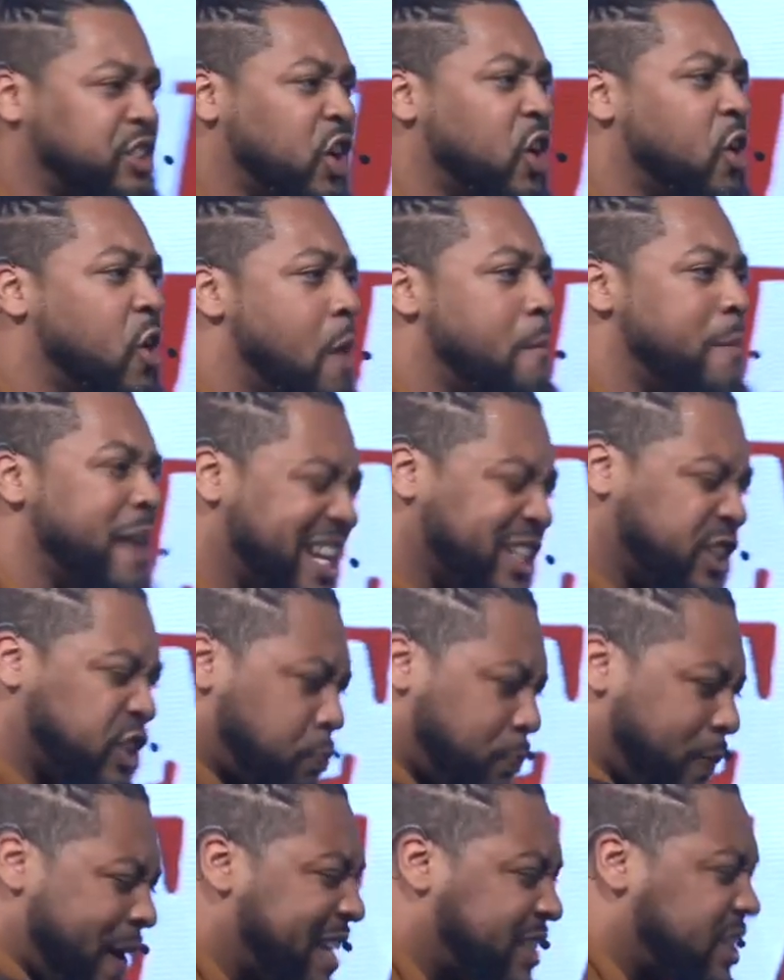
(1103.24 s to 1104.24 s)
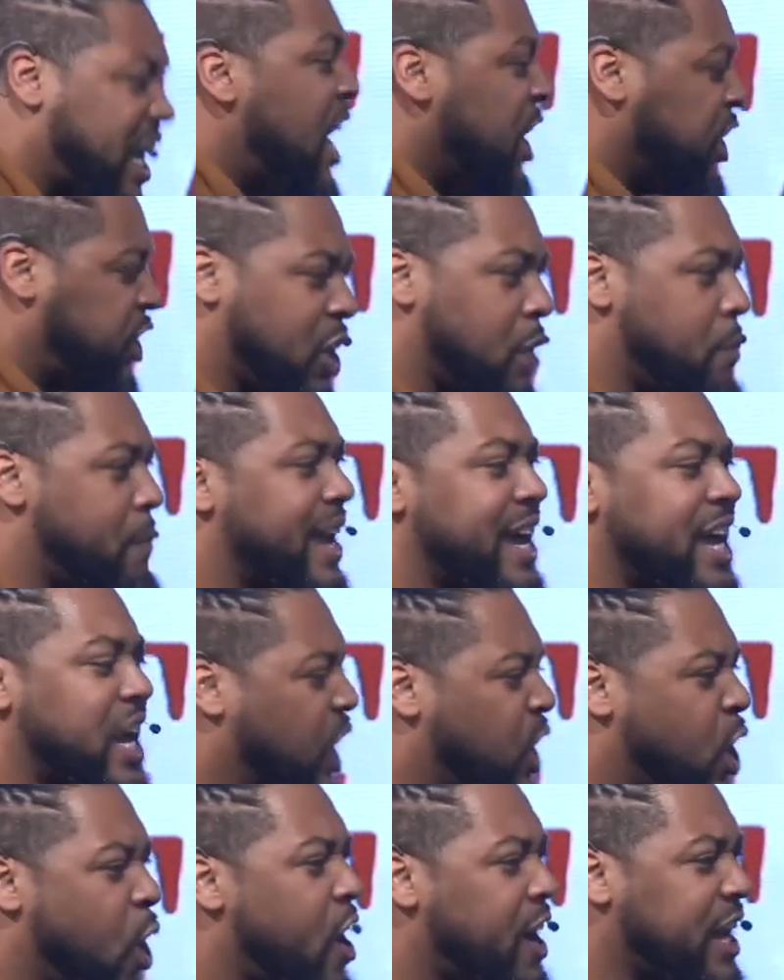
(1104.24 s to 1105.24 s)
him. He speaks to me. And
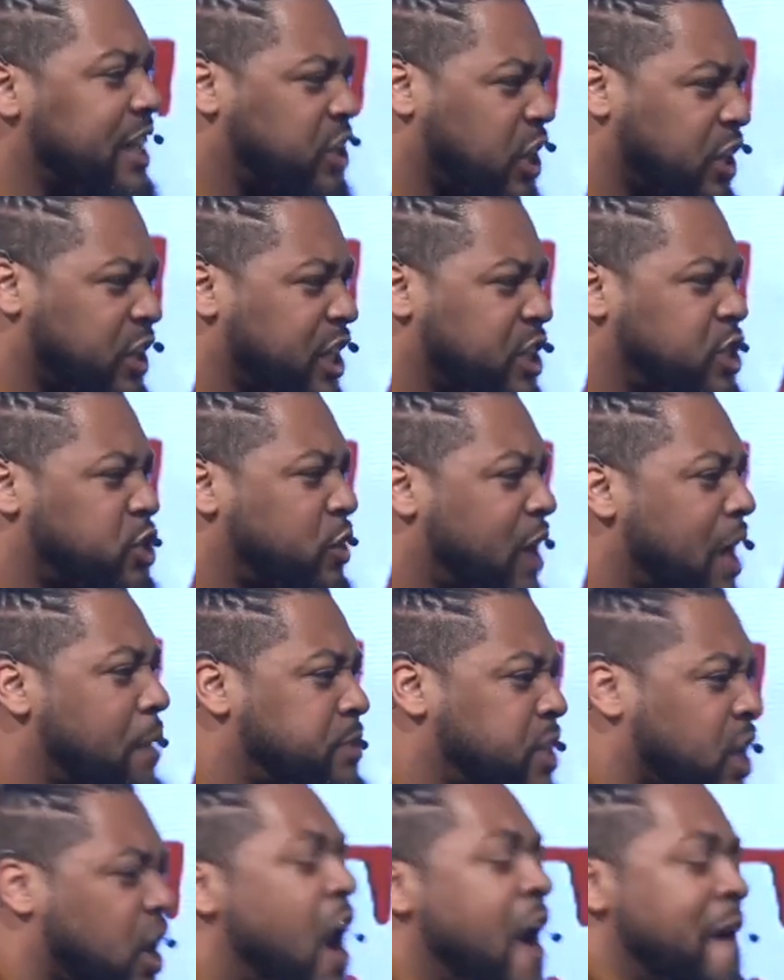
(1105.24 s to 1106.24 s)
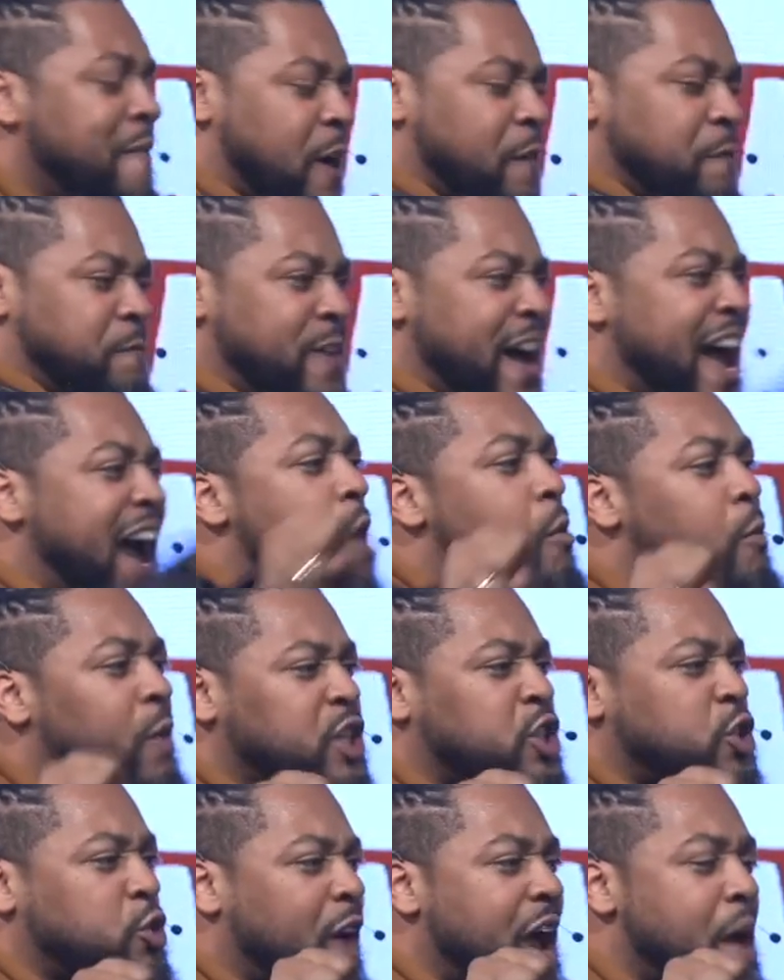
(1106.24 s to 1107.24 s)
according to the scripture, the veil
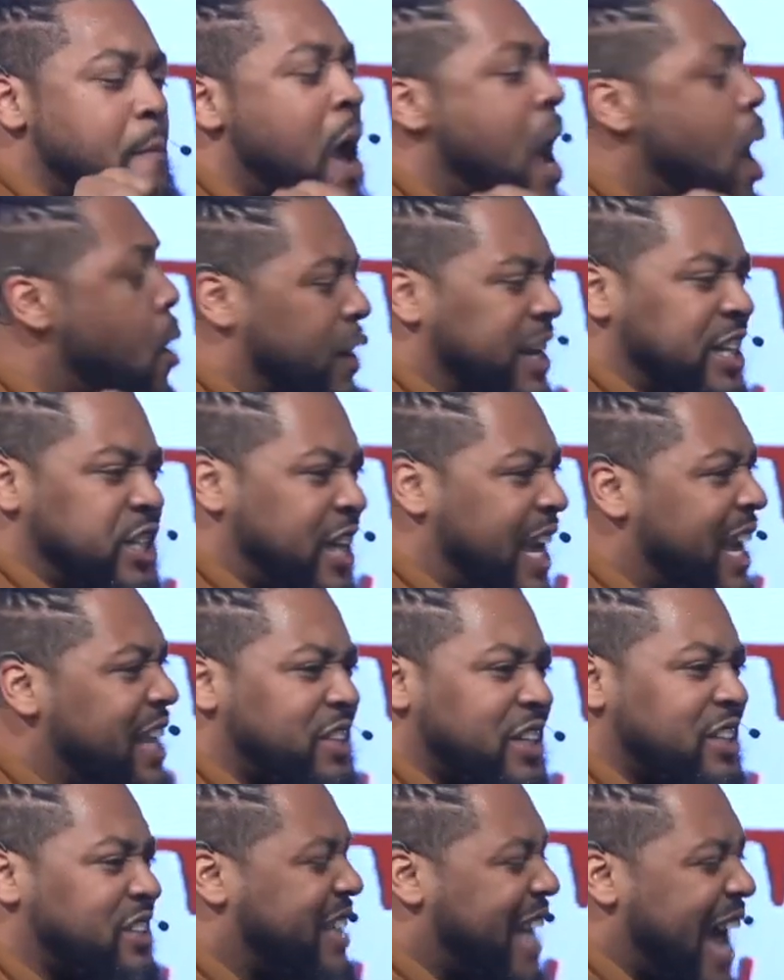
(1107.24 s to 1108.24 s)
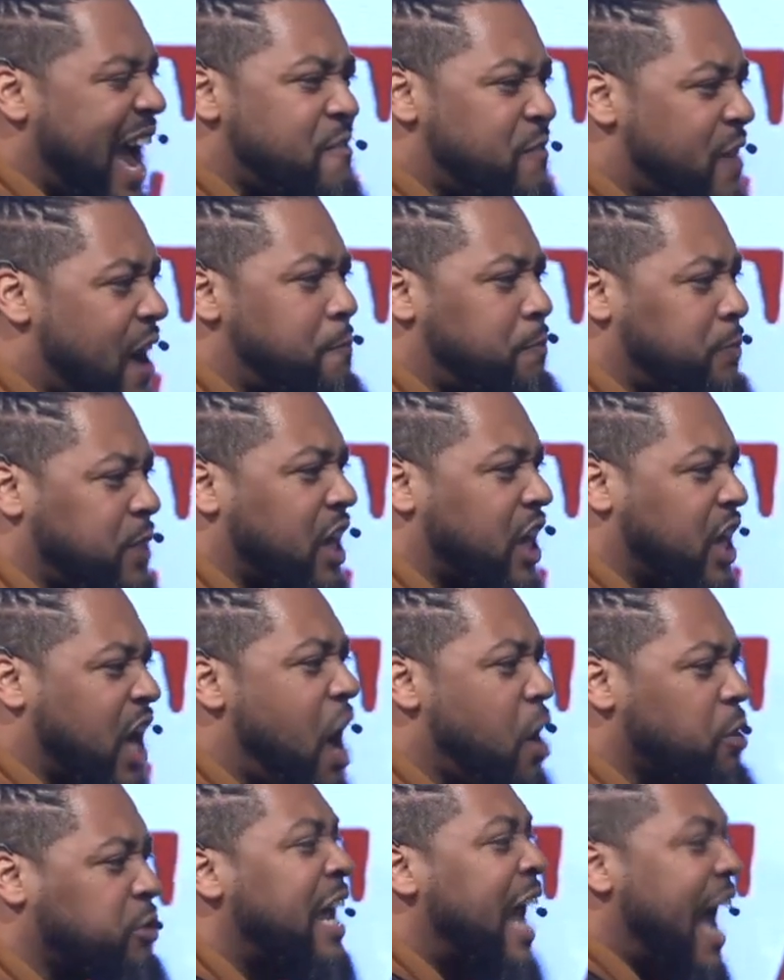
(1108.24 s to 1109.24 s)
was ripped when Jesus gave up the
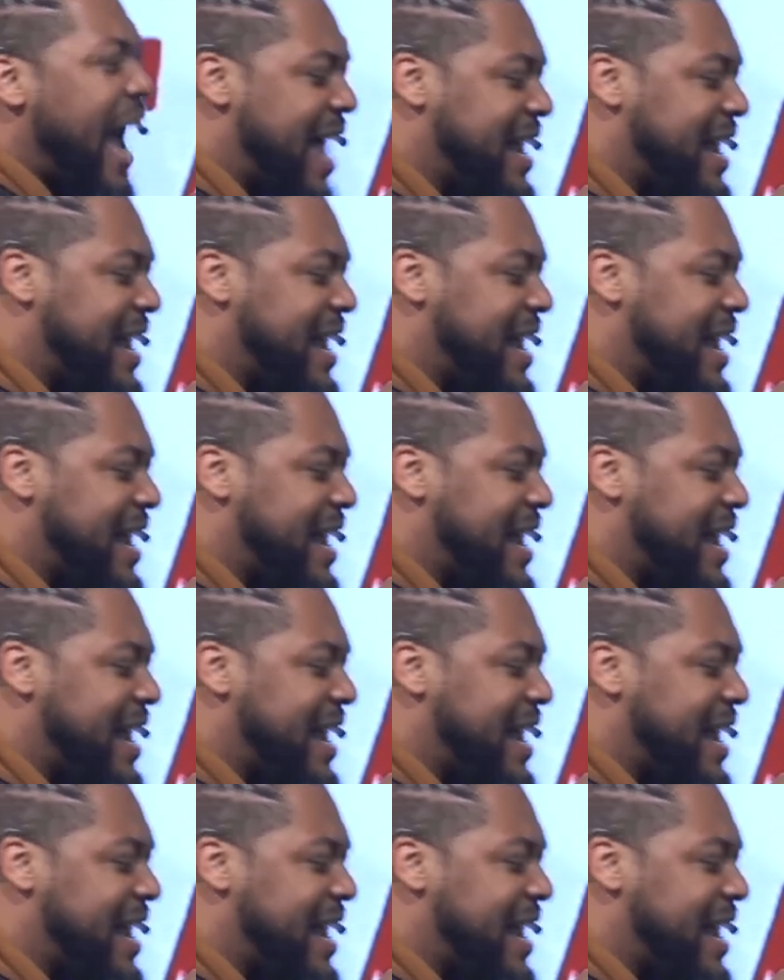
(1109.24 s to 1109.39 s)
ghost, and